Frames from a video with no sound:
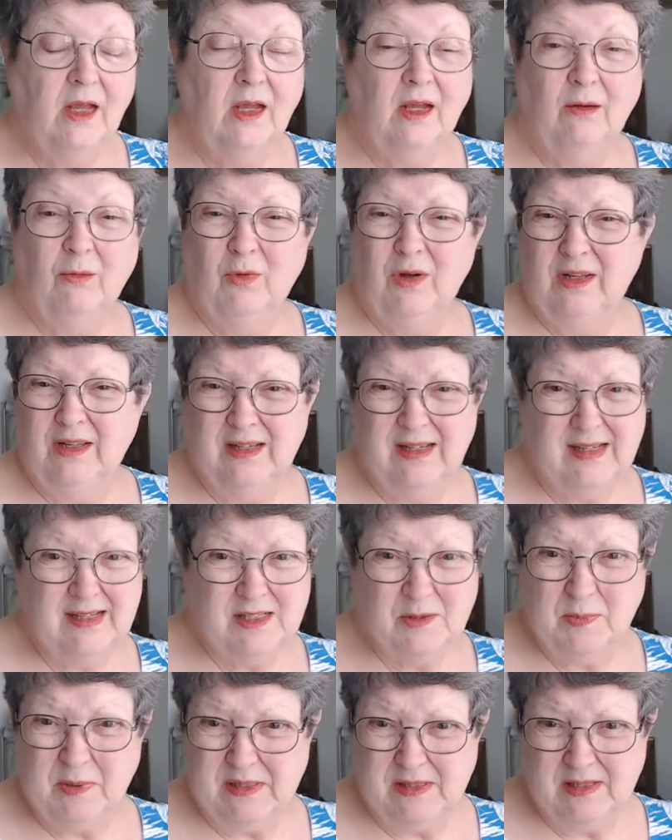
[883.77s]
Wasn't
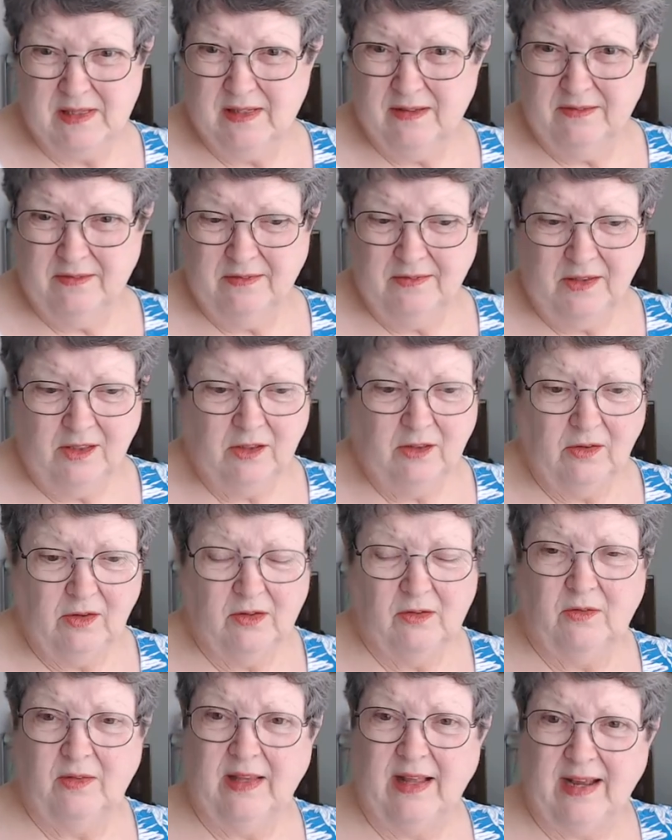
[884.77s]
expensive. You know,
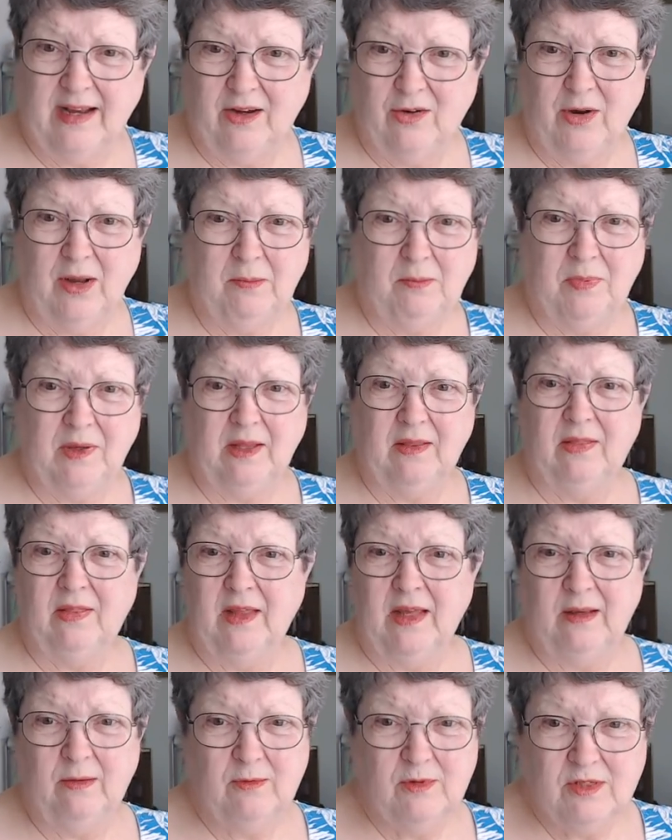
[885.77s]
the, that great big
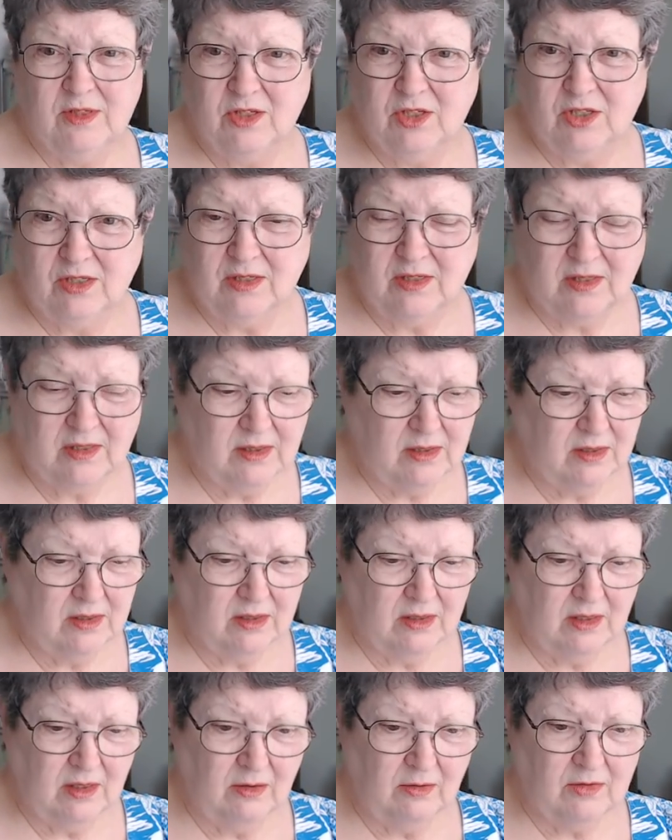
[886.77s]
thing was just,
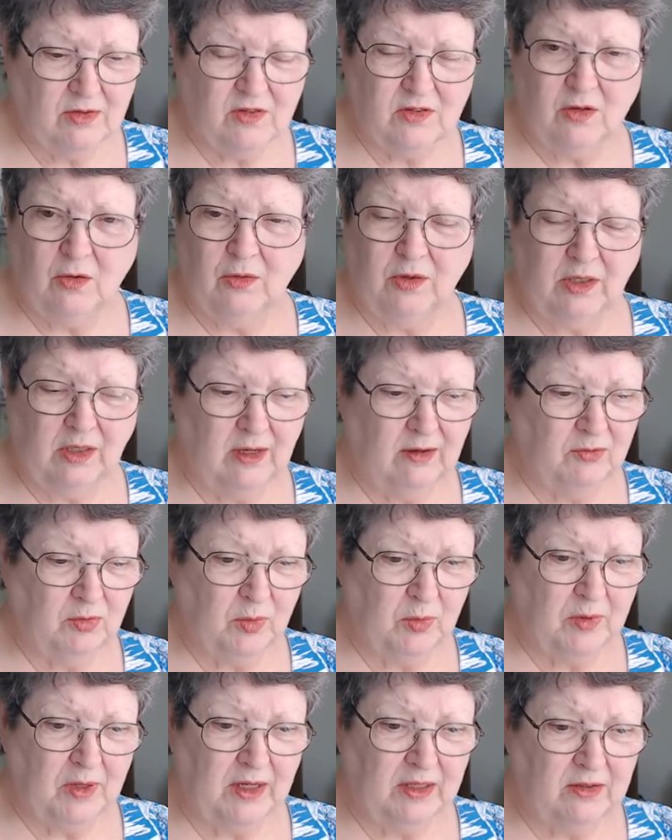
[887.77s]
it was so
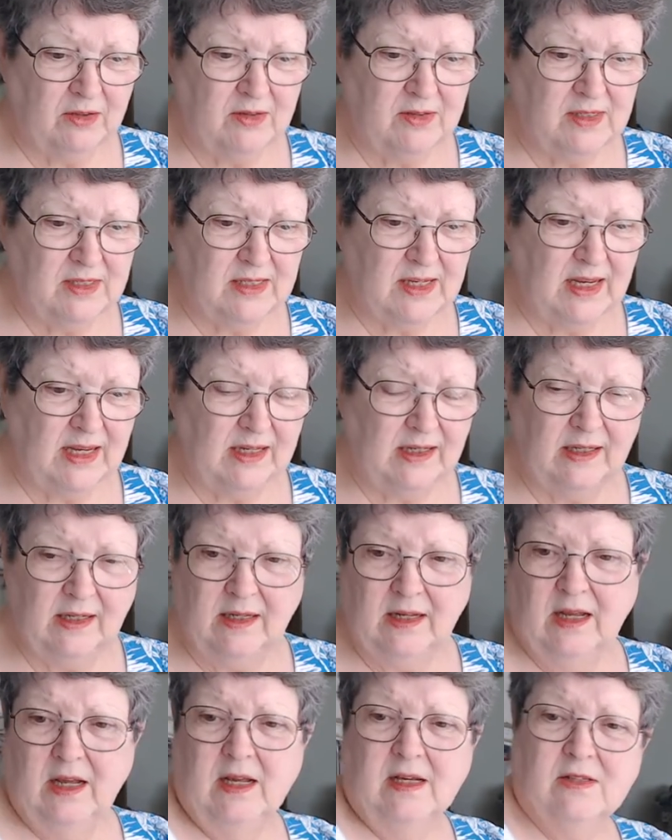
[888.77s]
uncomfortable I couldn't stand it.
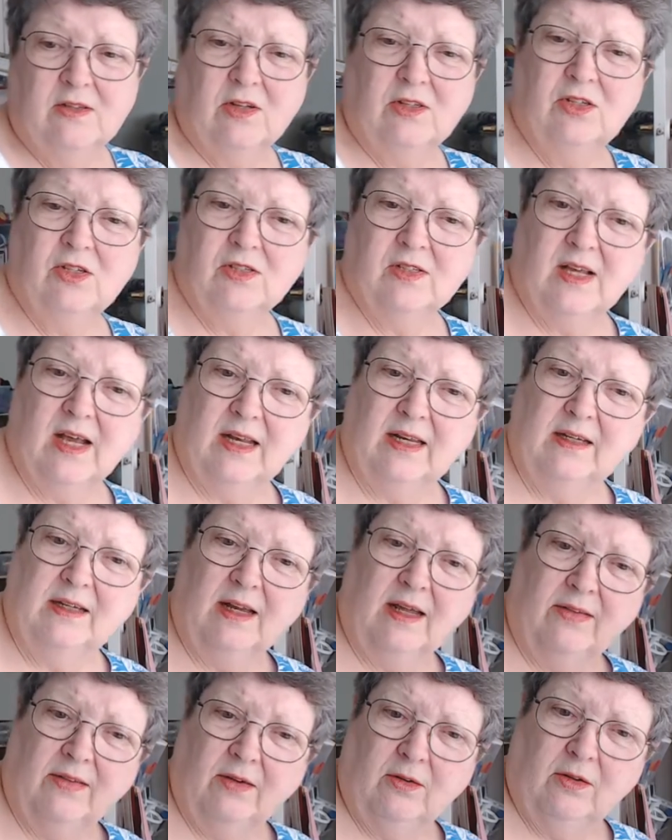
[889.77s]
So I just got
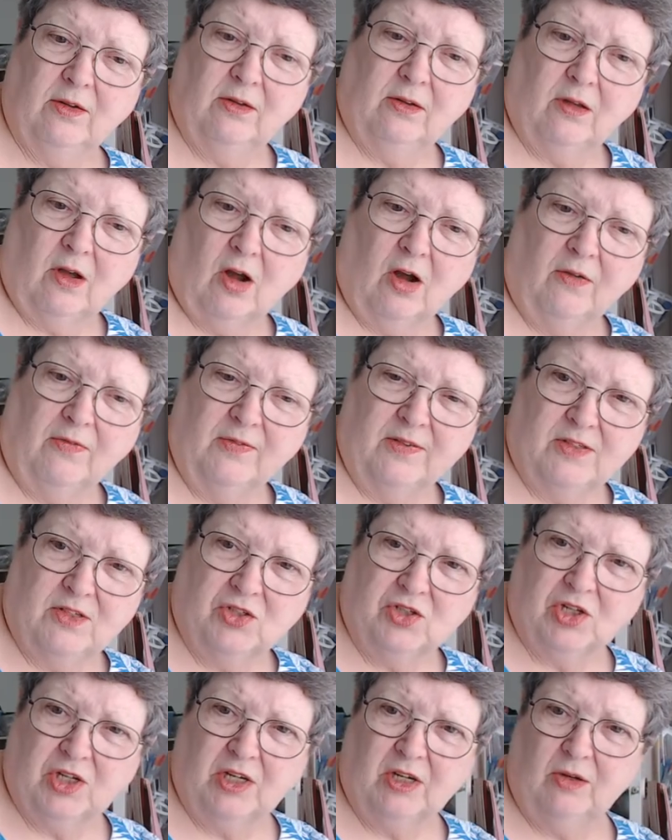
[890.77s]
another little office
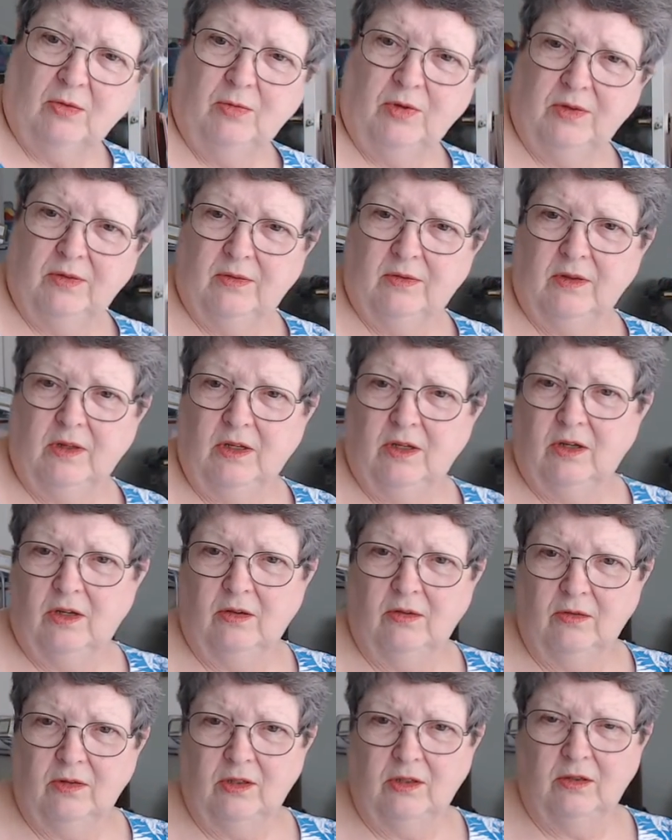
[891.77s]
chair with, you
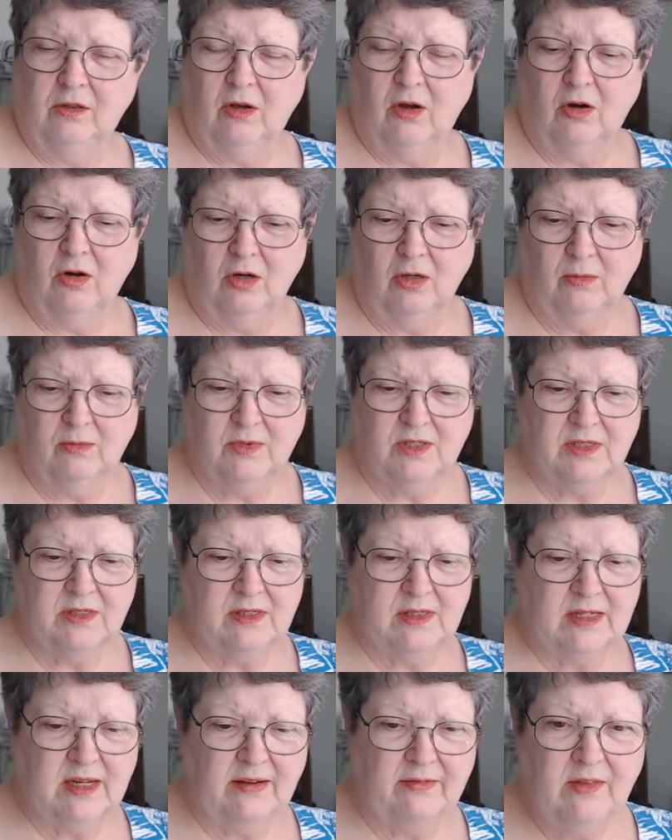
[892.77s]
know, little arms and
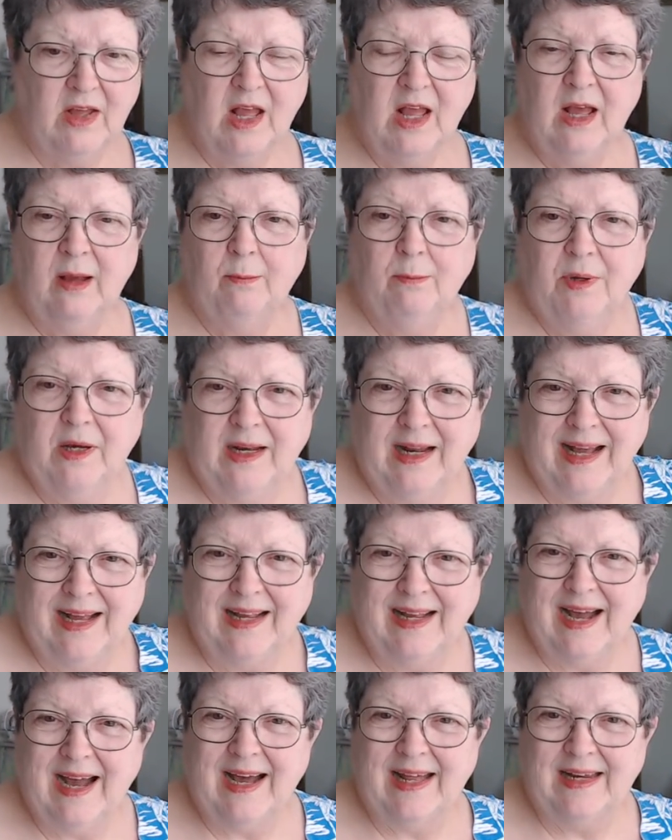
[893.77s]
stuff. But I
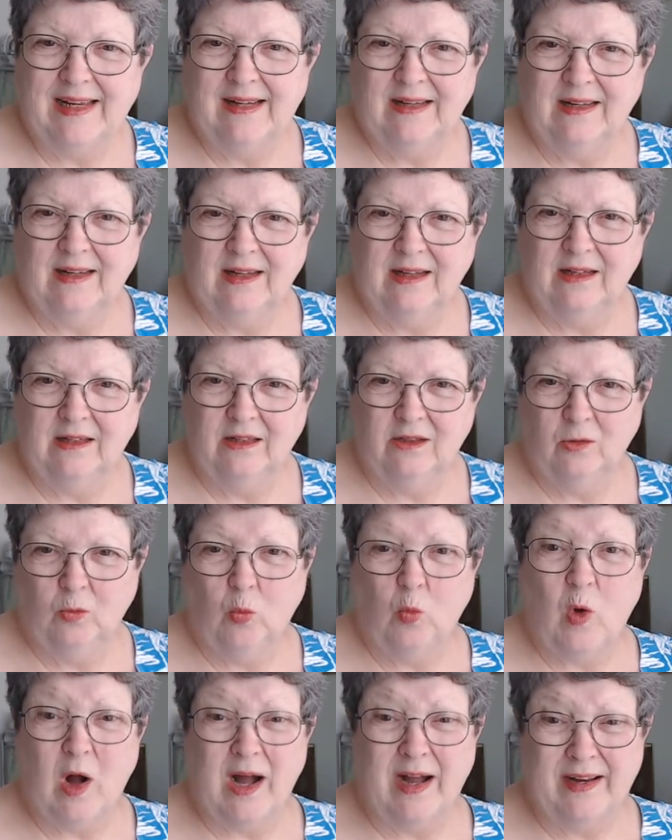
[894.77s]
got it a little
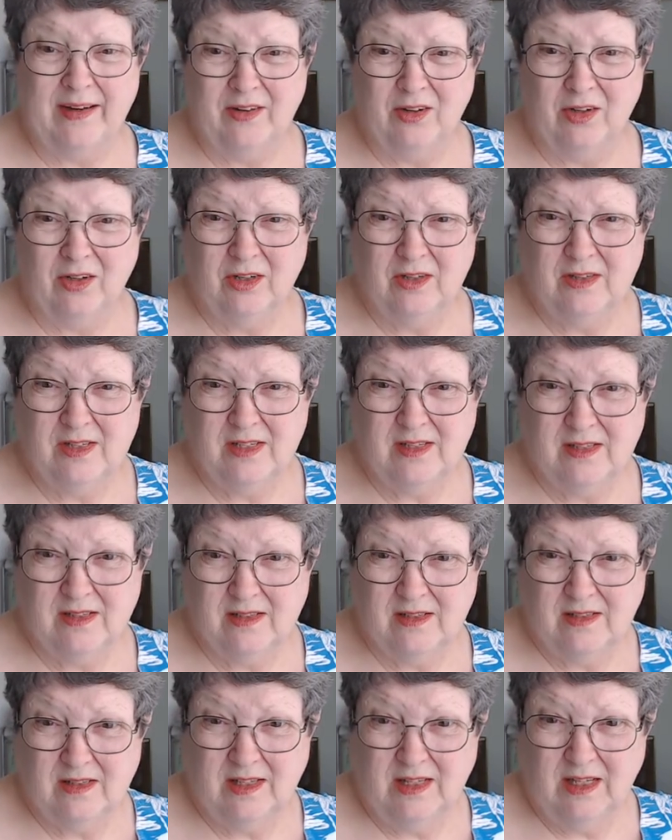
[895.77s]
wider because this is
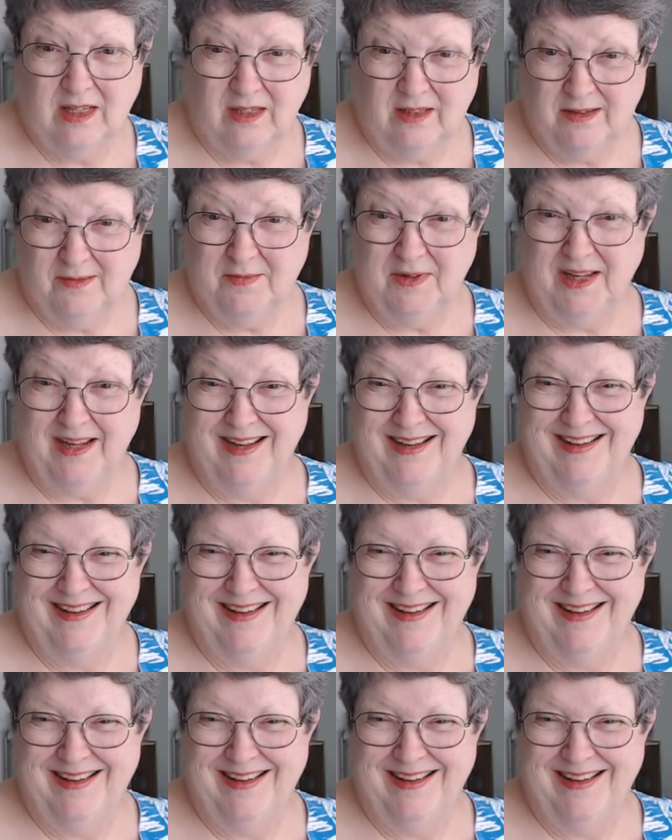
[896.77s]
killing me.